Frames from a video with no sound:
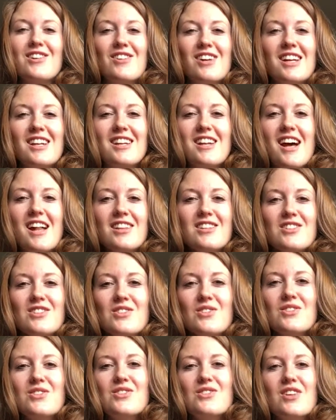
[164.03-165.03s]
acknowledge
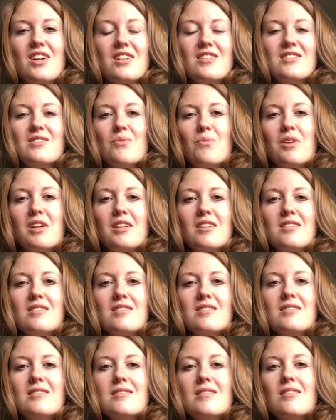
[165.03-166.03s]
those strengths and
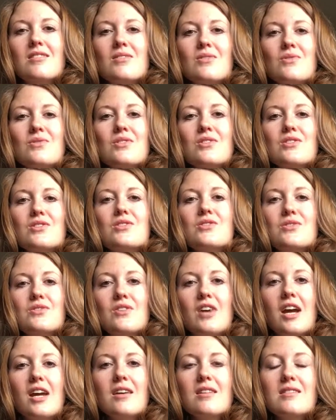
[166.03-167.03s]
weaknesses and use your
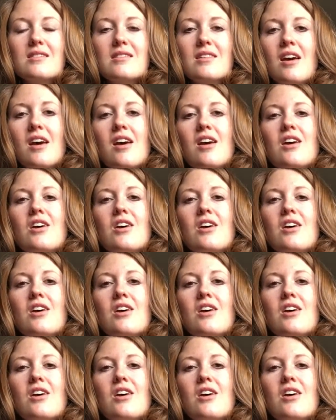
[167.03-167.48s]
strengths